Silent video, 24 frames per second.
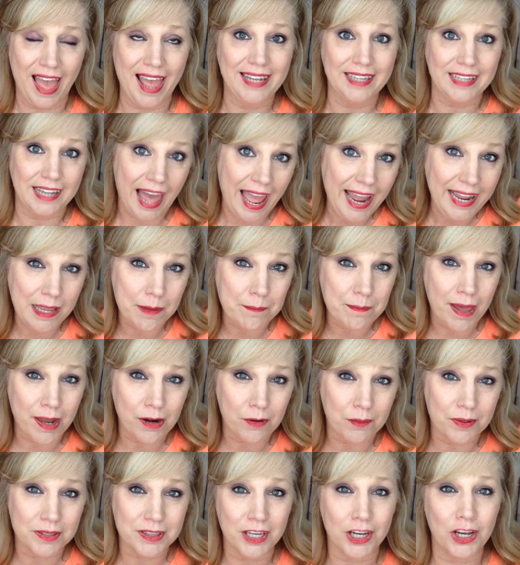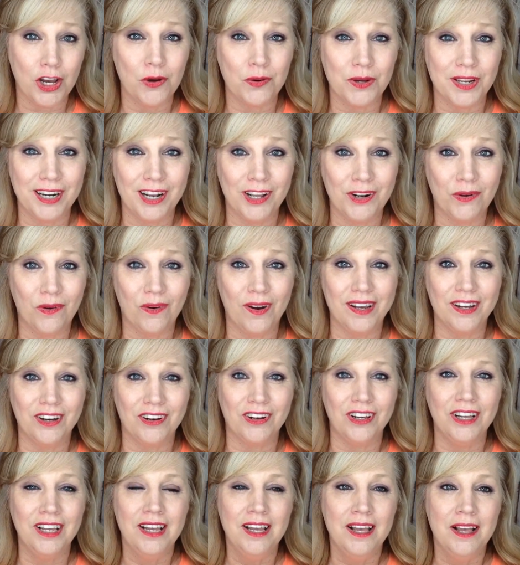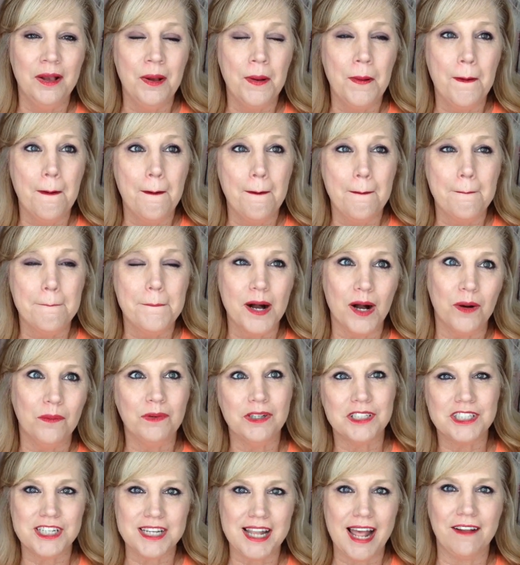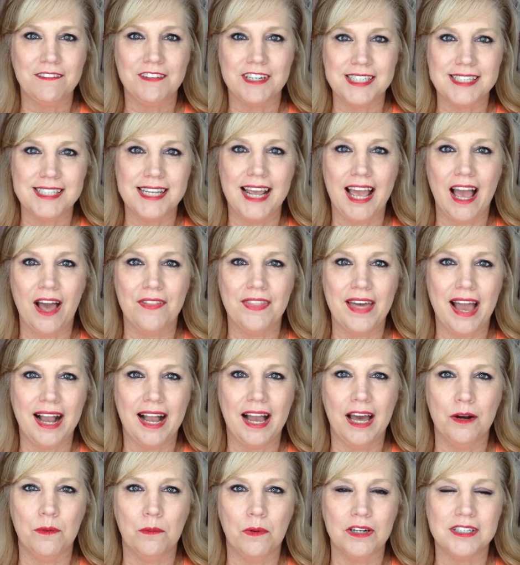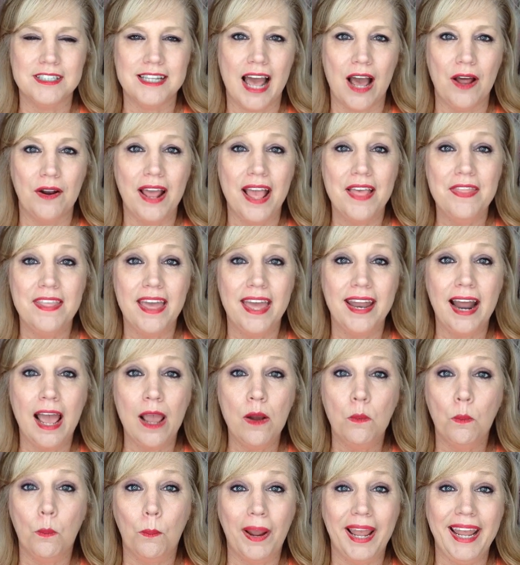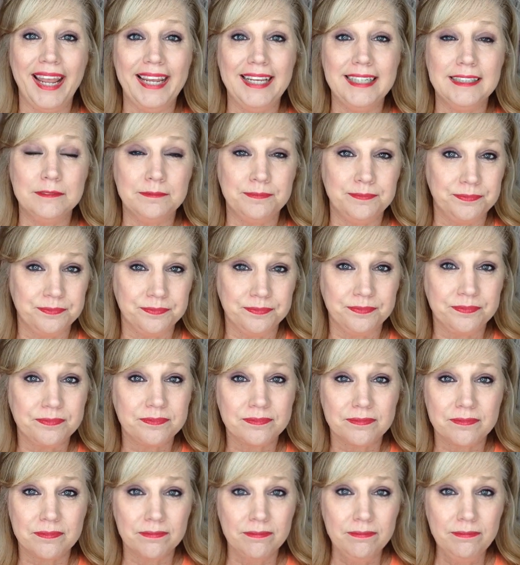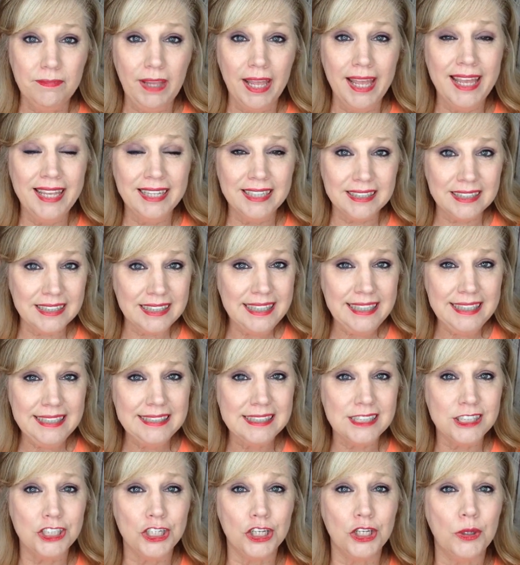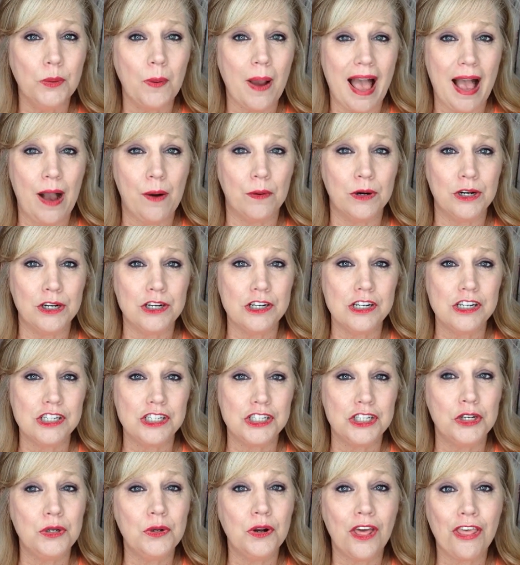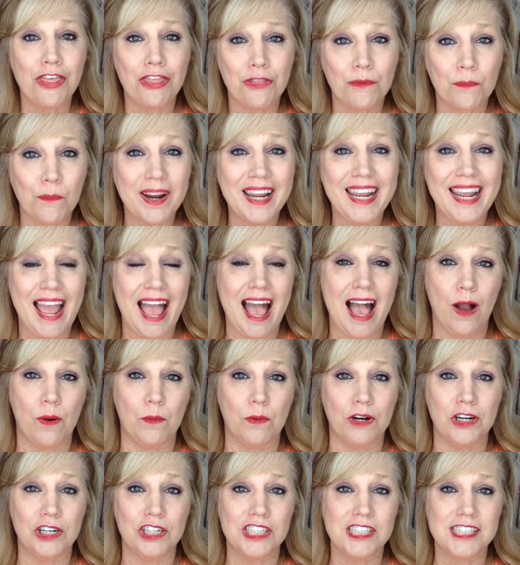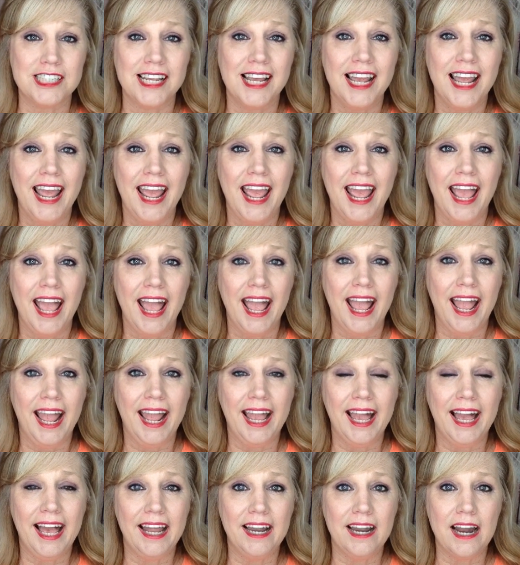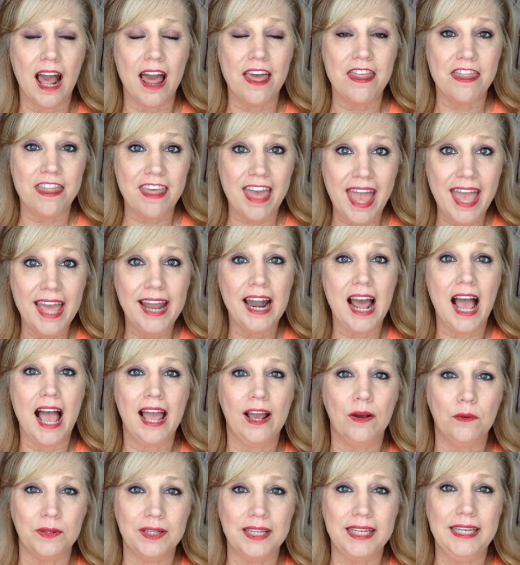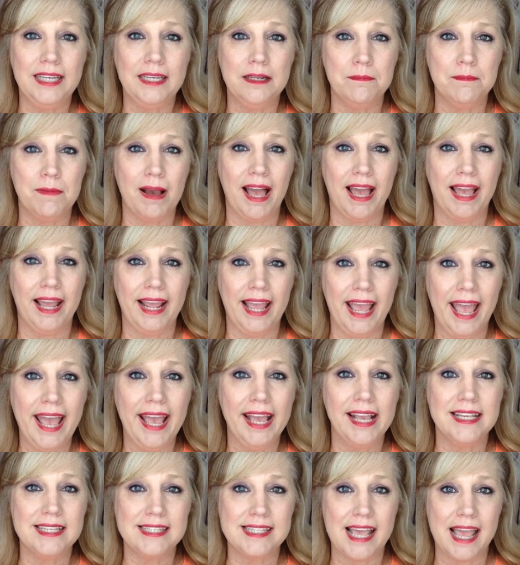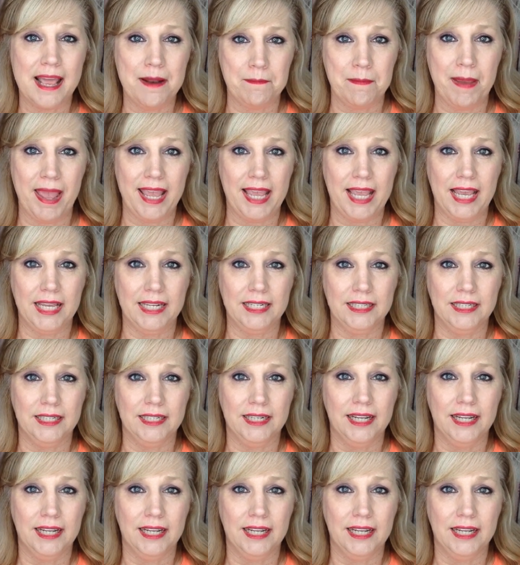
I like it better with the coconut oil, but we'll just have to see how that kind of works out. And then I wait at least 2 hours, 2 to 3 hours, and then I will eat my eggs and bacon.